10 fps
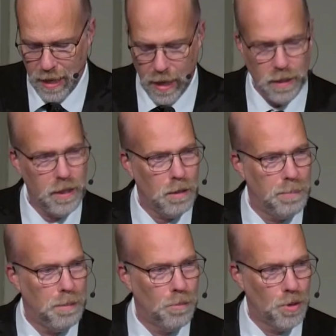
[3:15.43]
a little
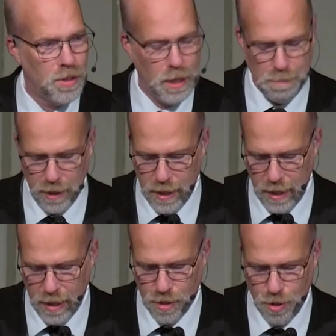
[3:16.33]
bit more deeply
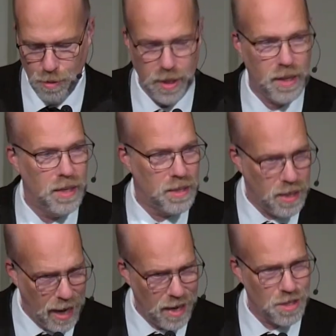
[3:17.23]
into the
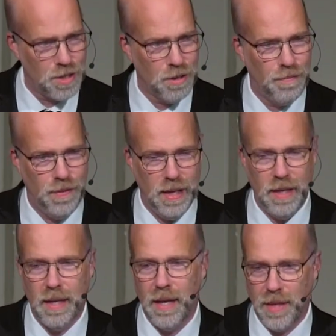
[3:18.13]
catastrophe